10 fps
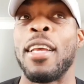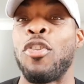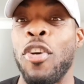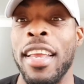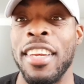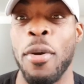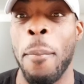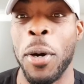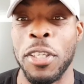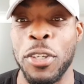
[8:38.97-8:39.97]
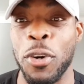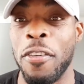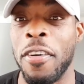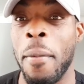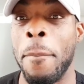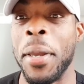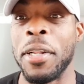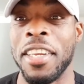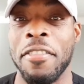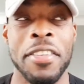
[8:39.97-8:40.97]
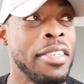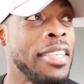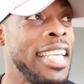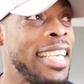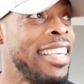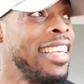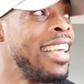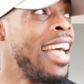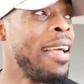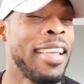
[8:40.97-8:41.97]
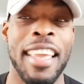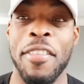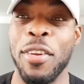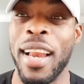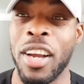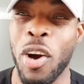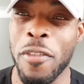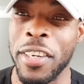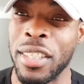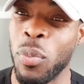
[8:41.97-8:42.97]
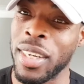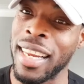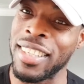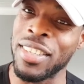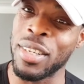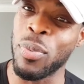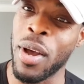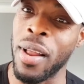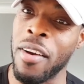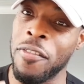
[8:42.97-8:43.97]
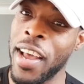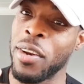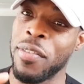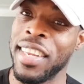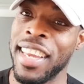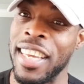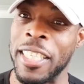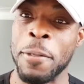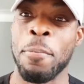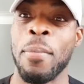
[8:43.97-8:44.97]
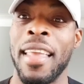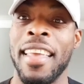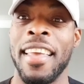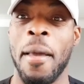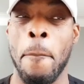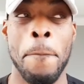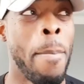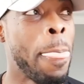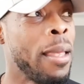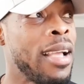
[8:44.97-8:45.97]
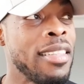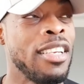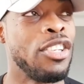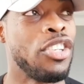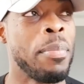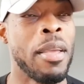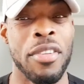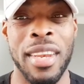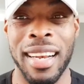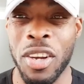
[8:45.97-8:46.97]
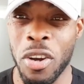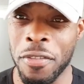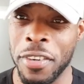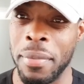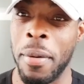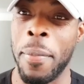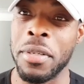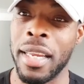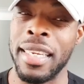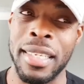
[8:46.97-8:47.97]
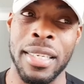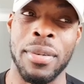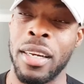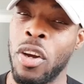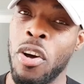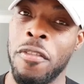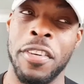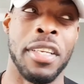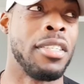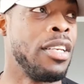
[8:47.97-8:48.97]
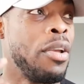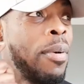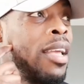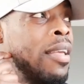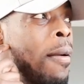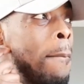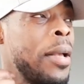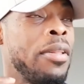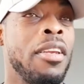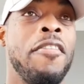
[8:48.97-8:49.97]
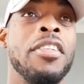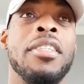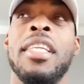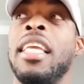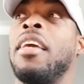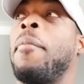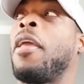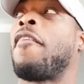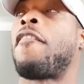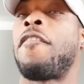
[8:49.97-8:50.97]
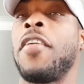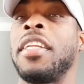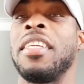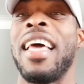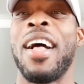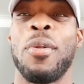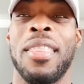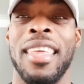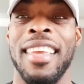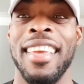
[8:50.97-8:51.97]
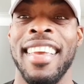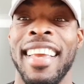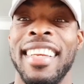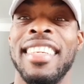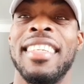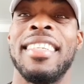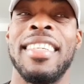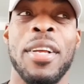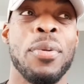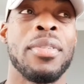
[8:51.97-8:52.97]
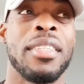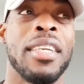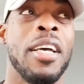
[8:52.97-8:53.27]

training your butt off, building a physique, giving you that confidence. And what that does as well, I've found over the years, going to the gym gives you that confidence. It instills that confidence in you by building a physique and being fit and healthy. It instills